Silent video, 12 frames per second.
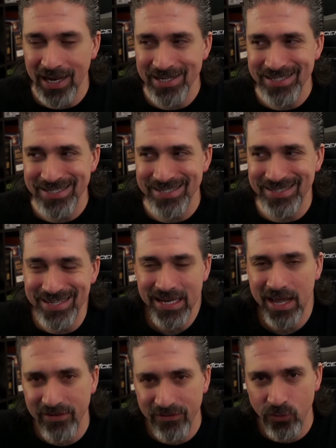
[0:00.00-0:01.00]
I just didn't
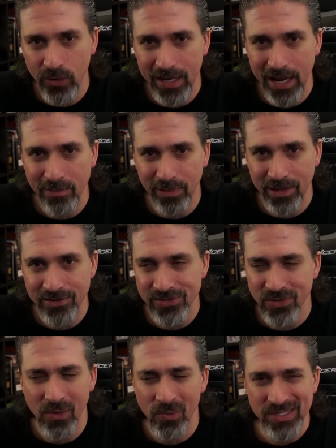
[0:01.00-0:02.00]
have a 4K player,
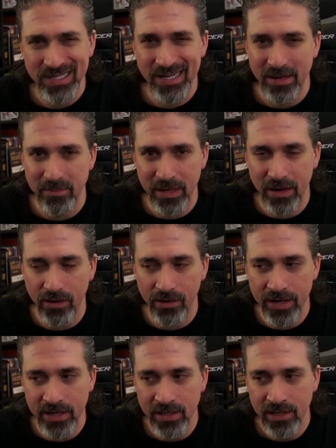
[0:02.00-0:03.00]
so I wasn't in a big hurry.